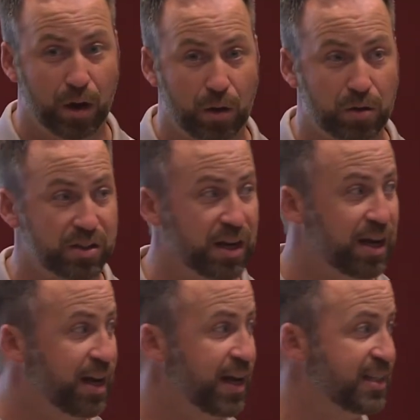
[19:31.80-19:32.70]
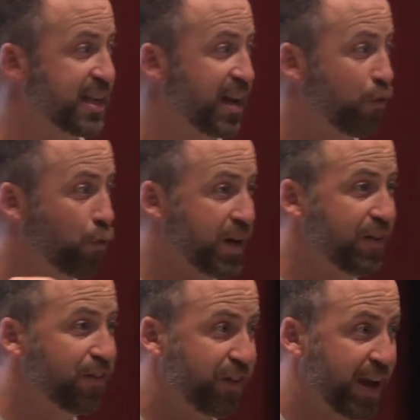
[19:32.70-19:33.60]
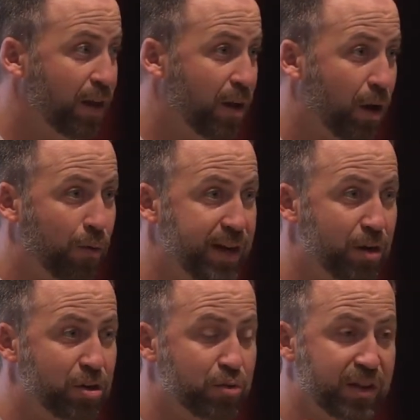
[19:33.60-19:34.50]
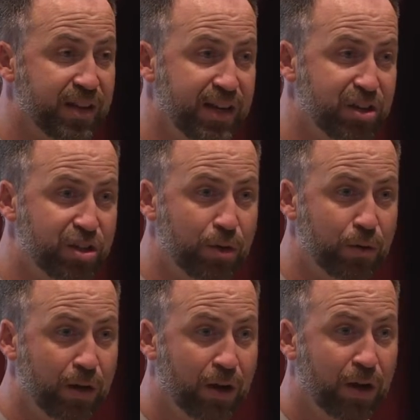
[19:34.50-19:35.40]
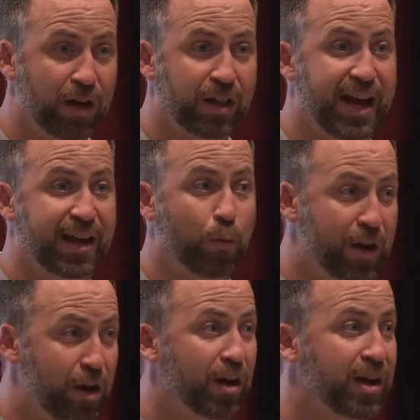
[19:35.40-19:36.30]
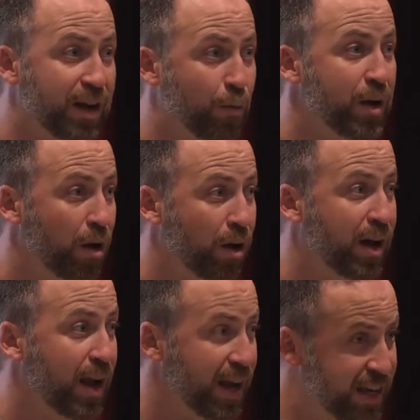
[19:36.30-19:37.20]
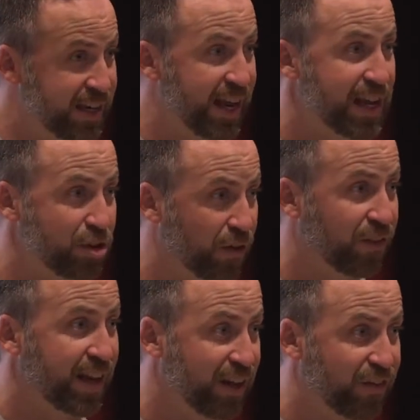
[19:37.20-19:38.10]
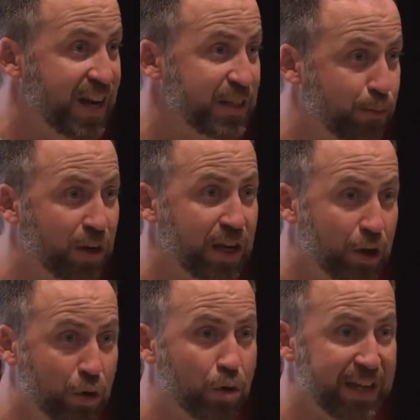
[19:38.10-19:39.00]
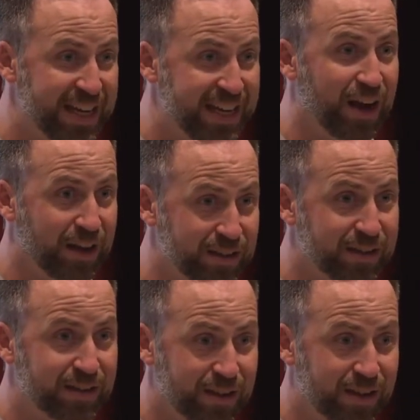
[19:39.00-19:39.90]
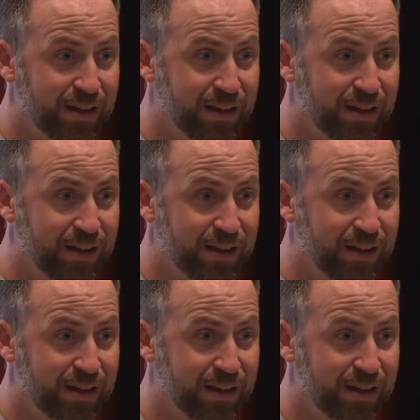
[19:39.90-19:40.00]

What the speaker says: goes, is that if we fail our readers with an issue, like, we are in danger of letting Facebook and Google eat us.